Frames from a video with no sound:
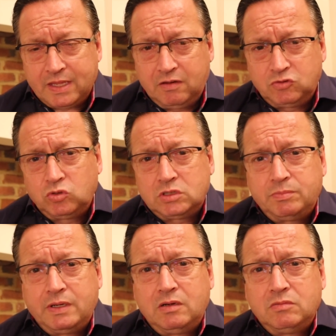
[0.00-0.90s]
I've talked
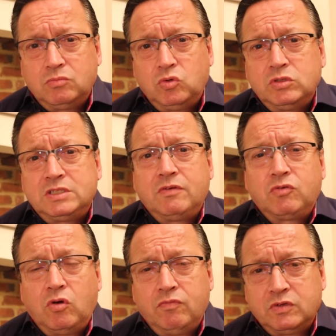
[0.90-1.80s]
about more
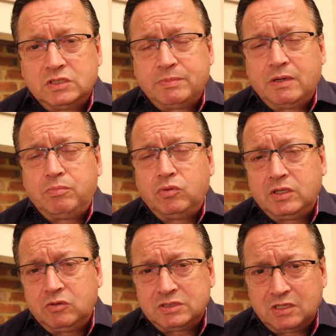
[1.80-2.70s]
self-confidence, about
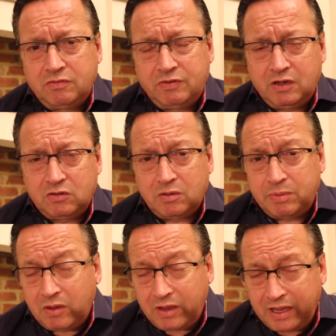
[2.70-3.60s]
putting yourself out,
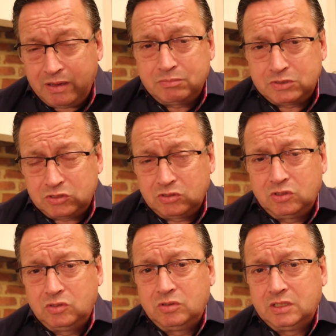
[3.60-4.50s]
about
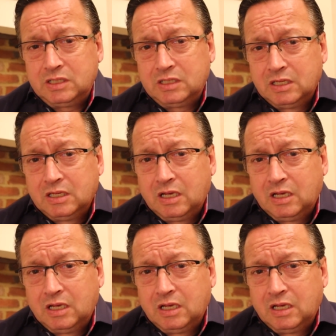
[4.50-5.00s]
absolutely